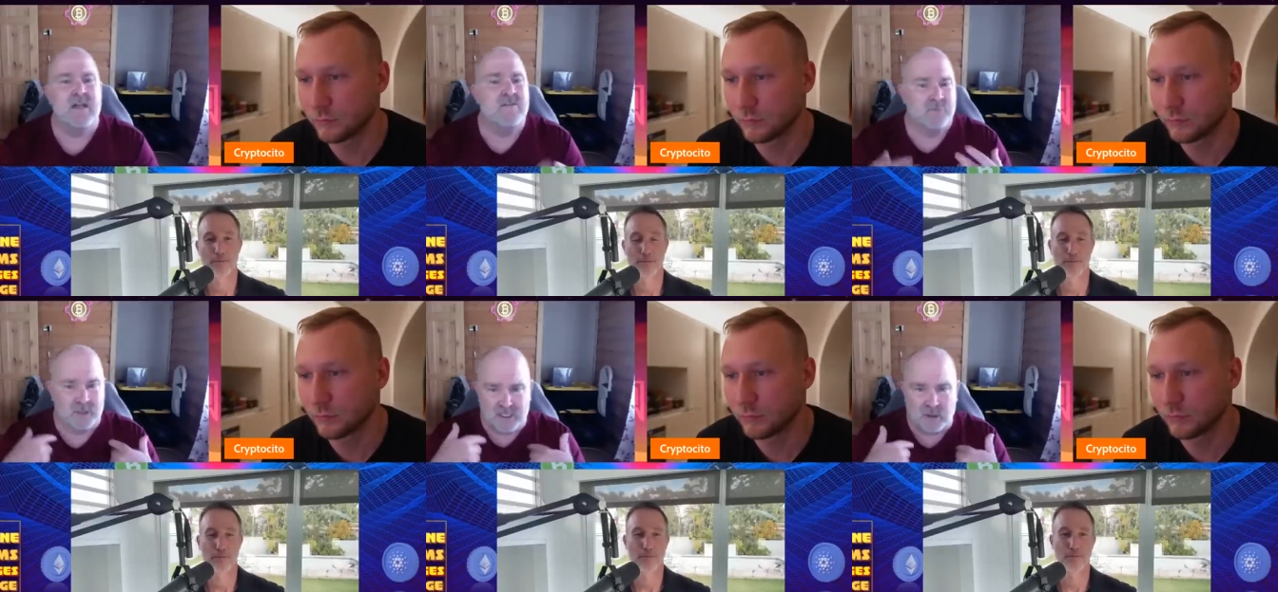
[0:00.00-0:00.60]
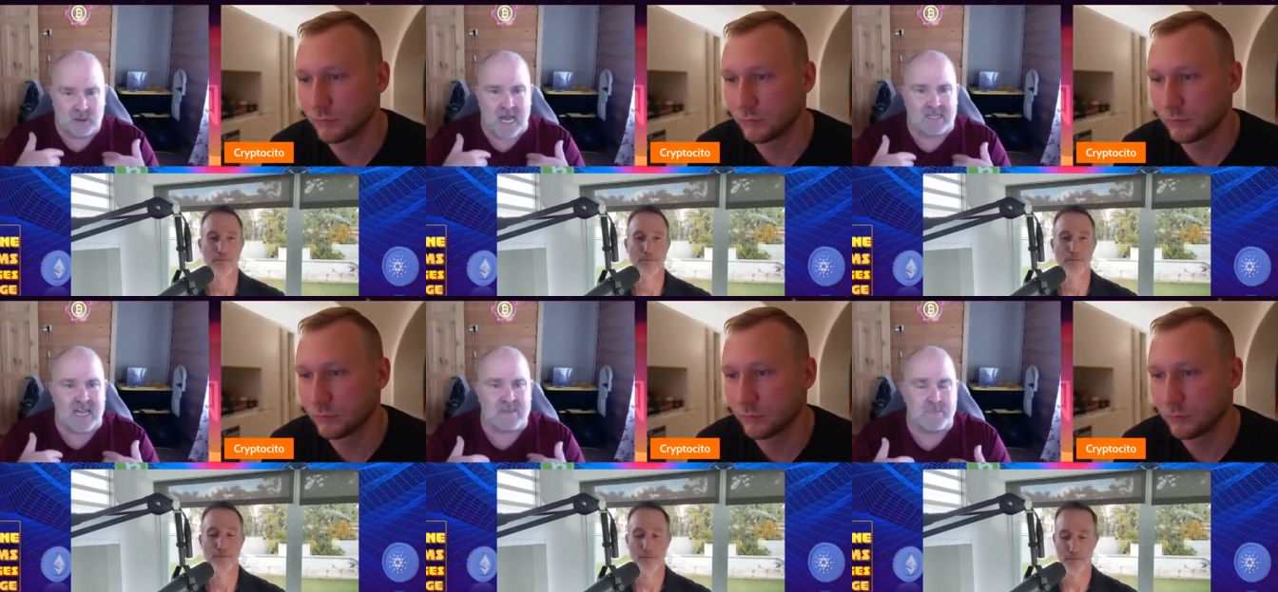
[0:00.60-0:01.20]
Speaker 1: For a little guy
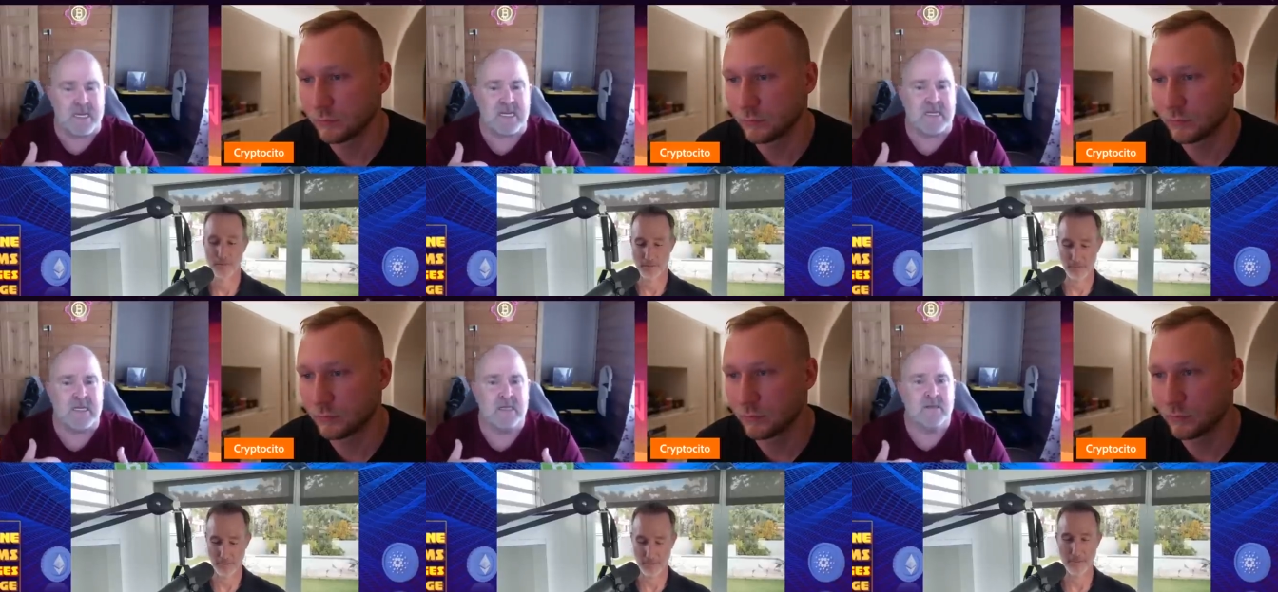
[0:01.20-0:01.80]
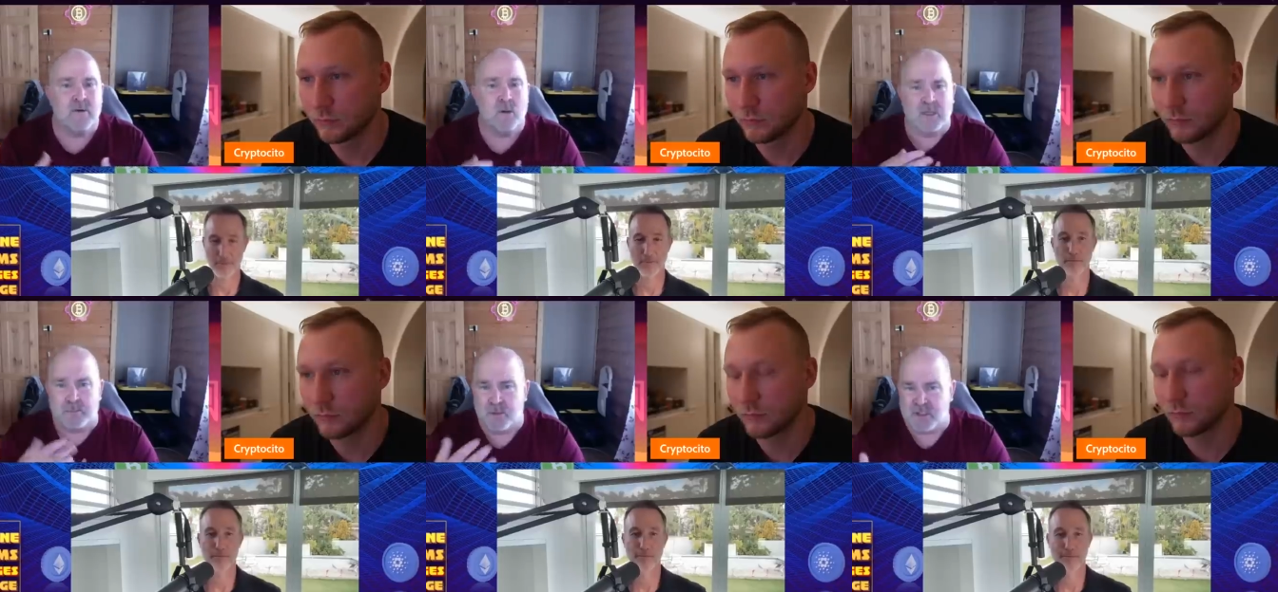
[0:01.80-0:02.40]
like me, only
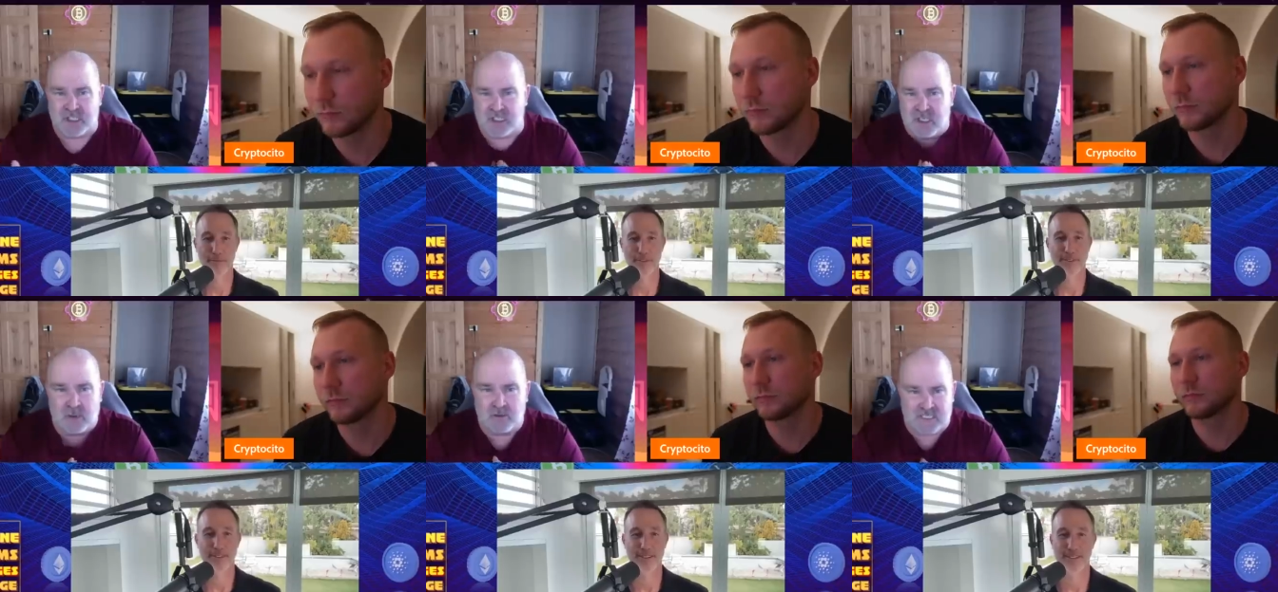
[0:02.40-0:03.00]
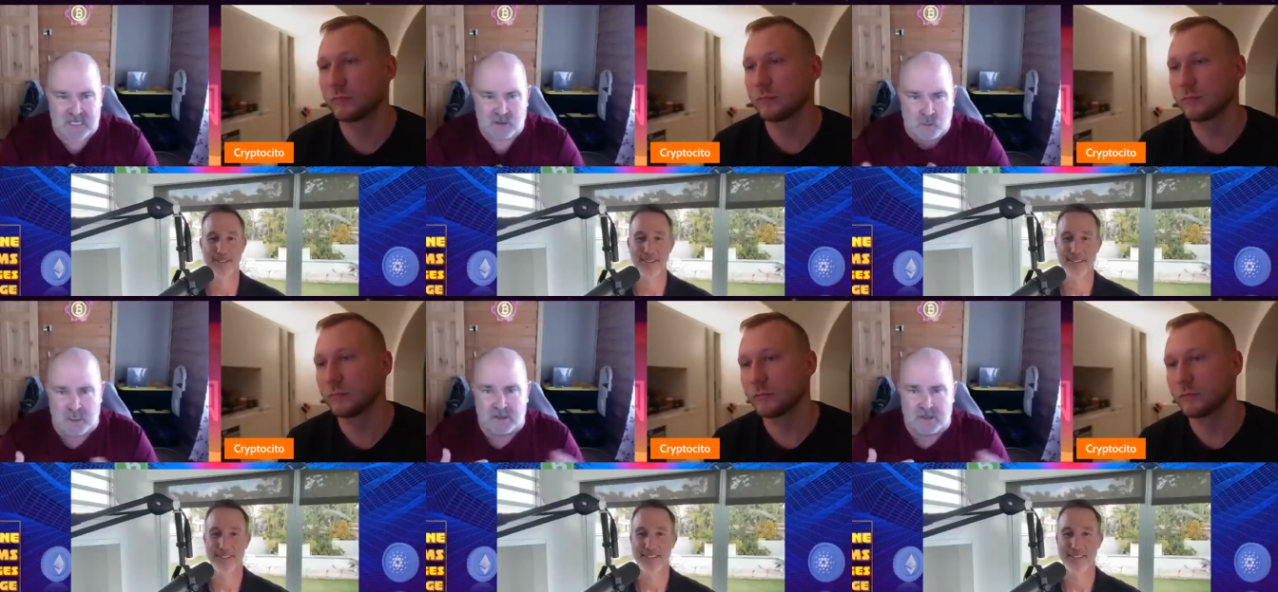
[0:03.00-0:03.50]
pushing, you know, ten, twenty,